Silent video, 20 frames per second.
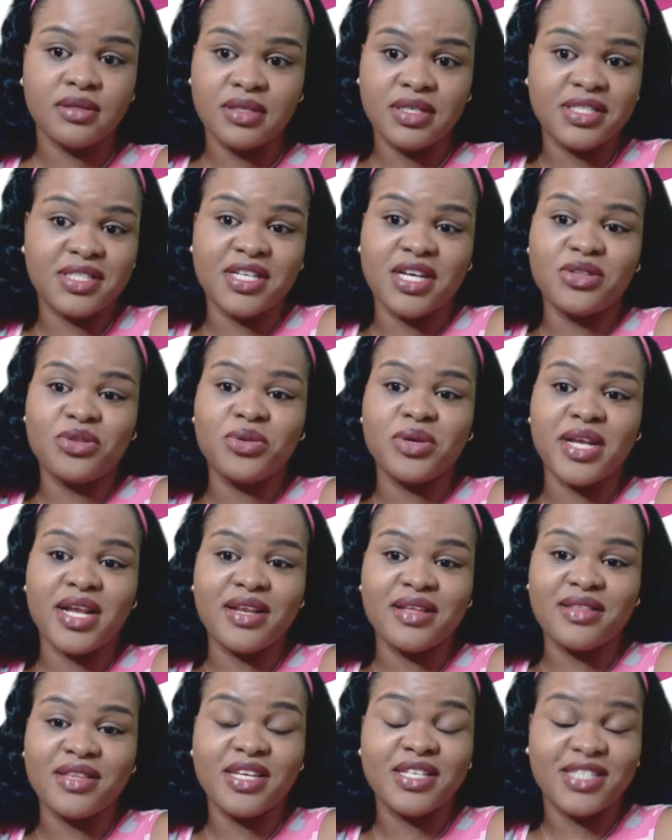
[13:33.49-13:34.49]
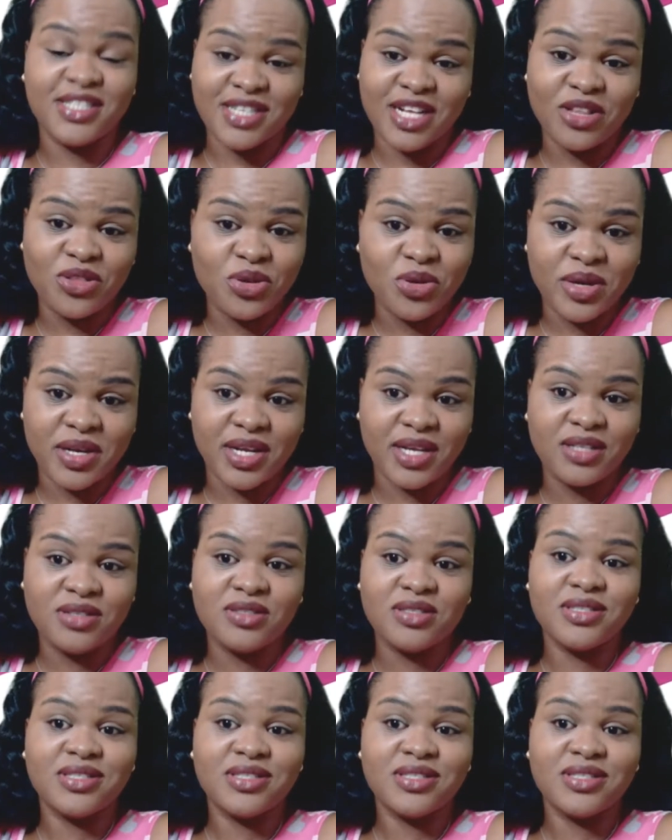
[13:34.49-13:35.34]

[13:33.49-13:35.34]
He's not doing anything. He's not doing it.